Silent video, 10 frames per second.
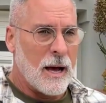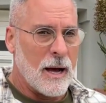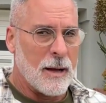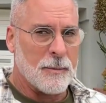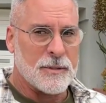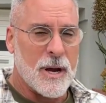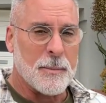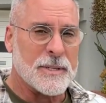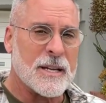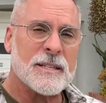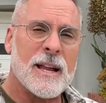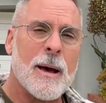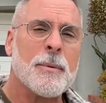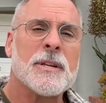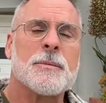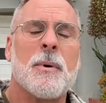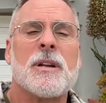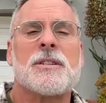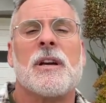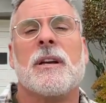The time it doesn't happen as
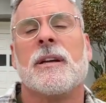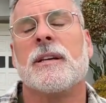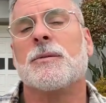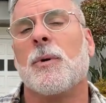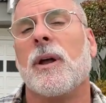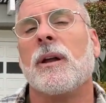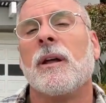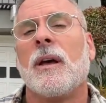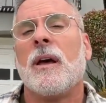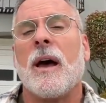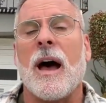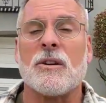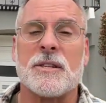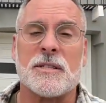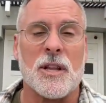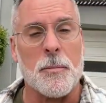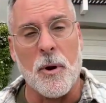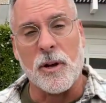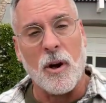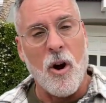much is when the house sits on the
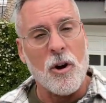market